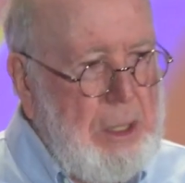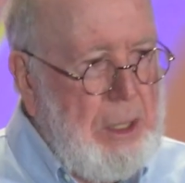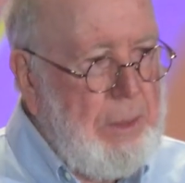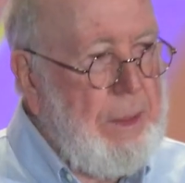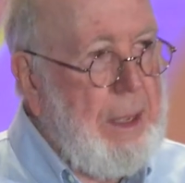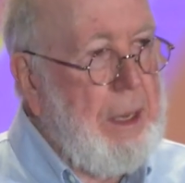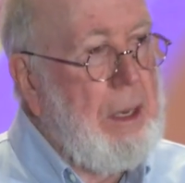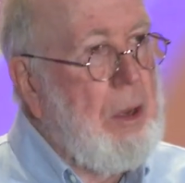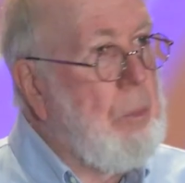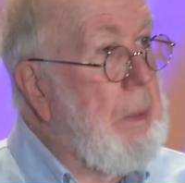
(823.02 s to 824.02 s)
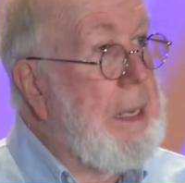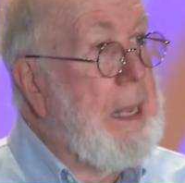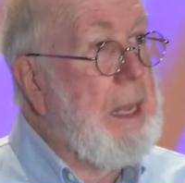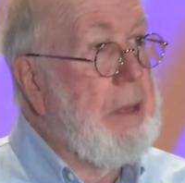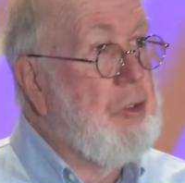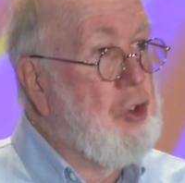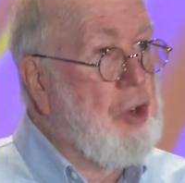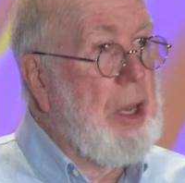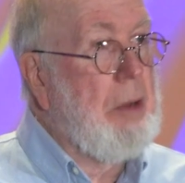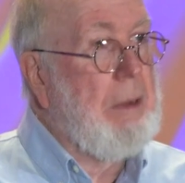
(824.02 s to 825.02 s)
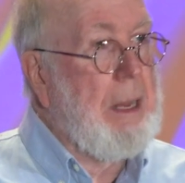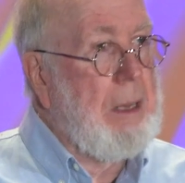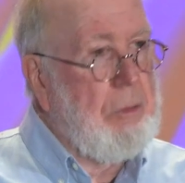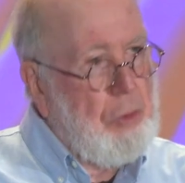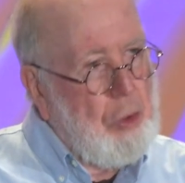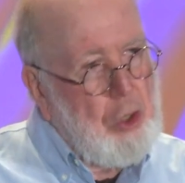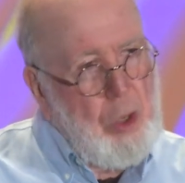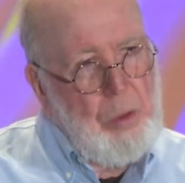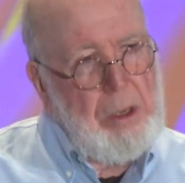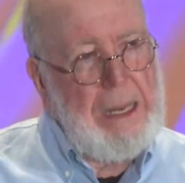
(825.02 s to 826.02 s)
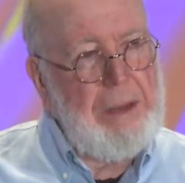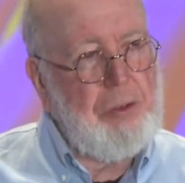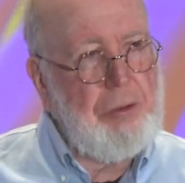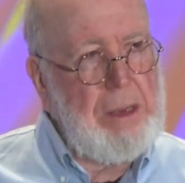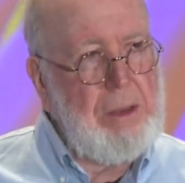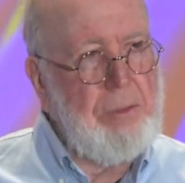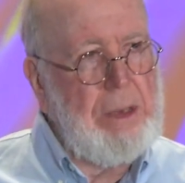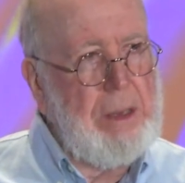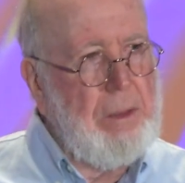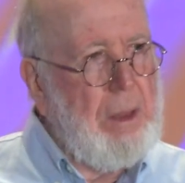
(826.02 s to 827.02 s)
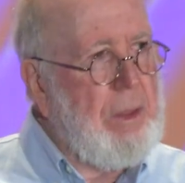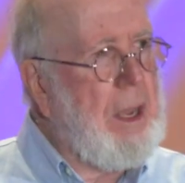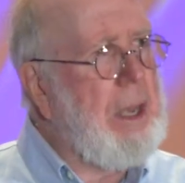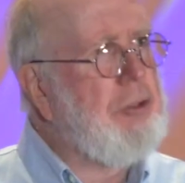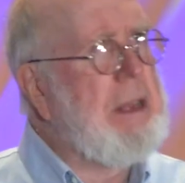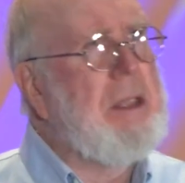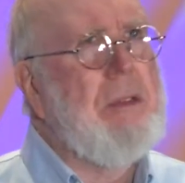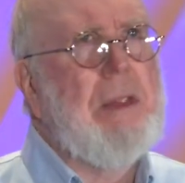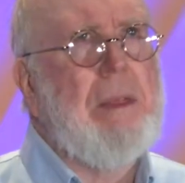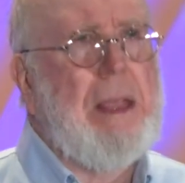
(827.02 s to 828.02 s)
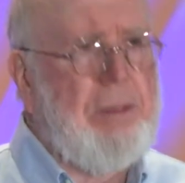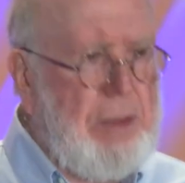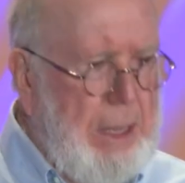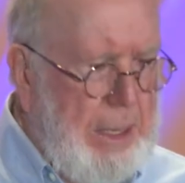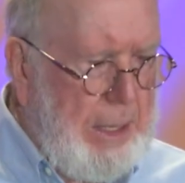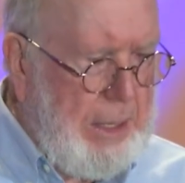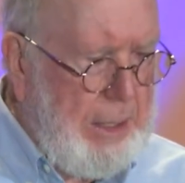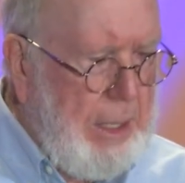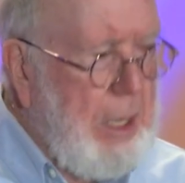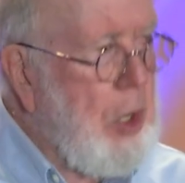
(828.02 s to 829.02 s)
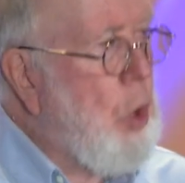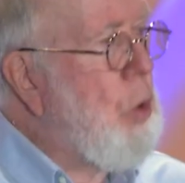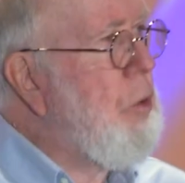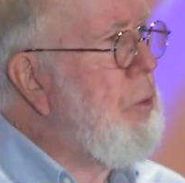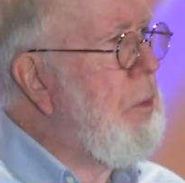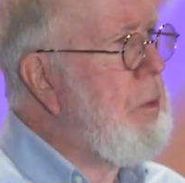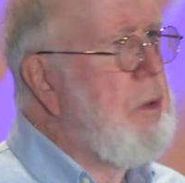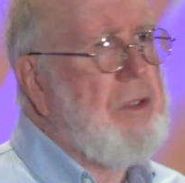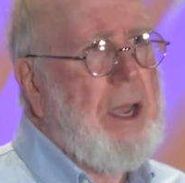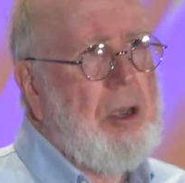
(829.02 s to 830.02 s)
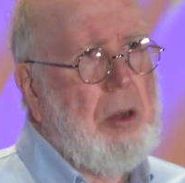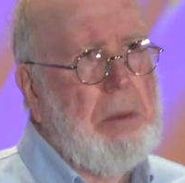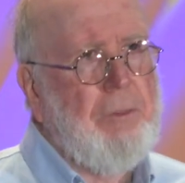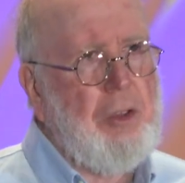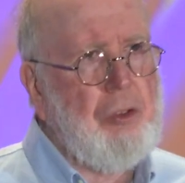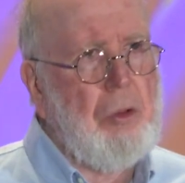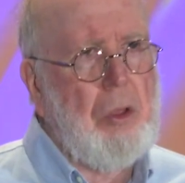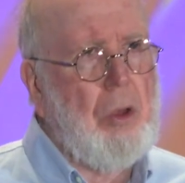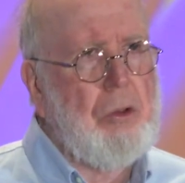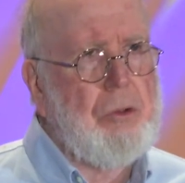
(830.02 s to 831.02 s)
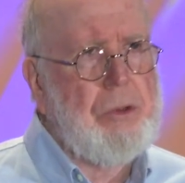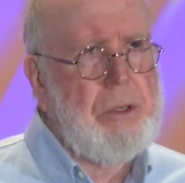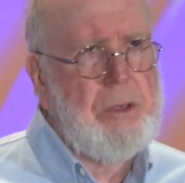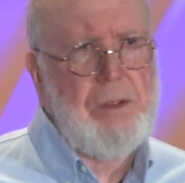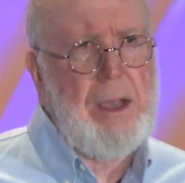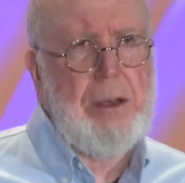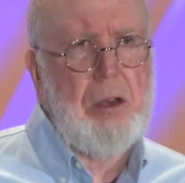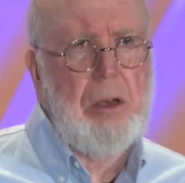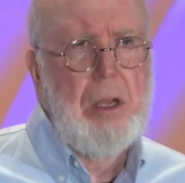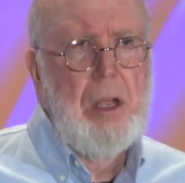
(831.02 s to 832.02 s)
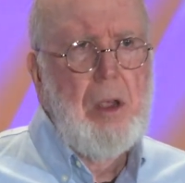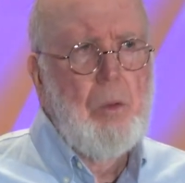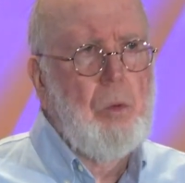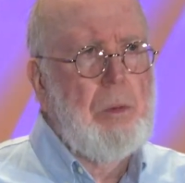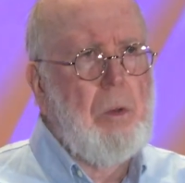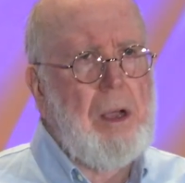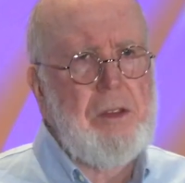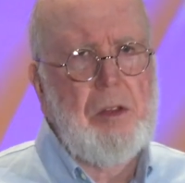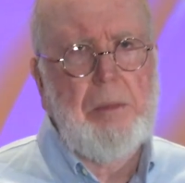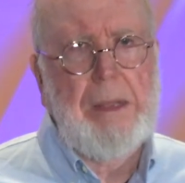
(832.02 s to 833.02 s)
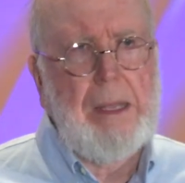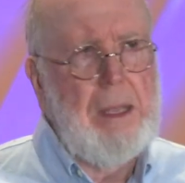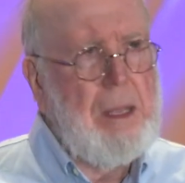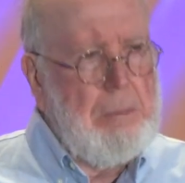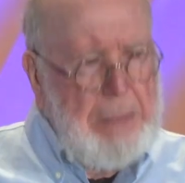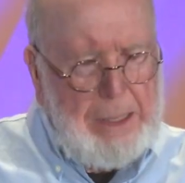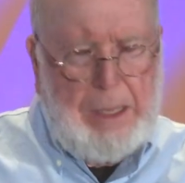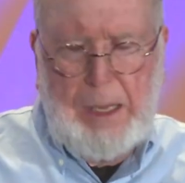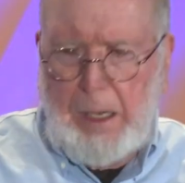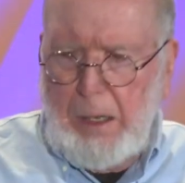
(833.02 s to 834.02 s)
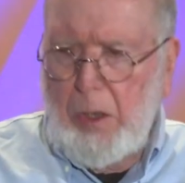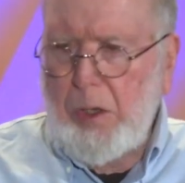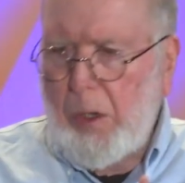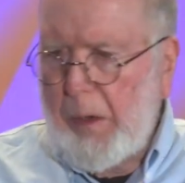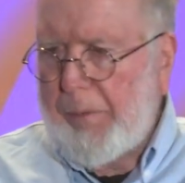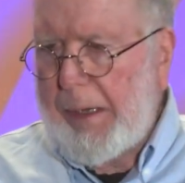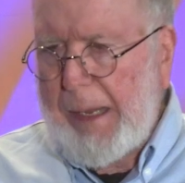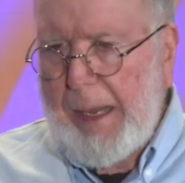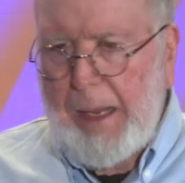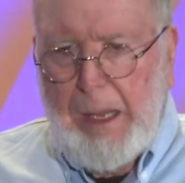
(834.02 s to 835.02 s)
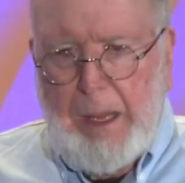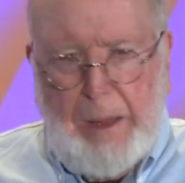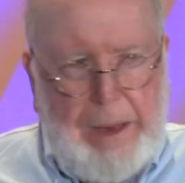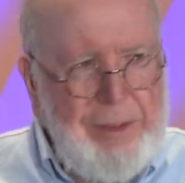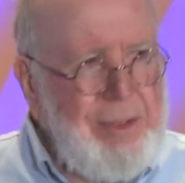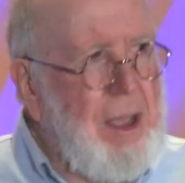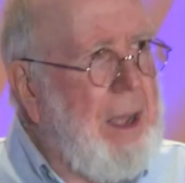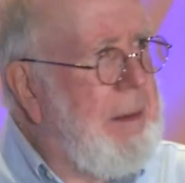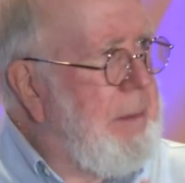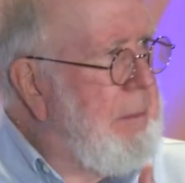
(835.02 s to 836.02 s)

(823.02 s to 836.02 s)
that we can generate lowercase creativity, the kind of creativity that, say, a logo designer, a professional logo designer would want to be making a logo every day. It's not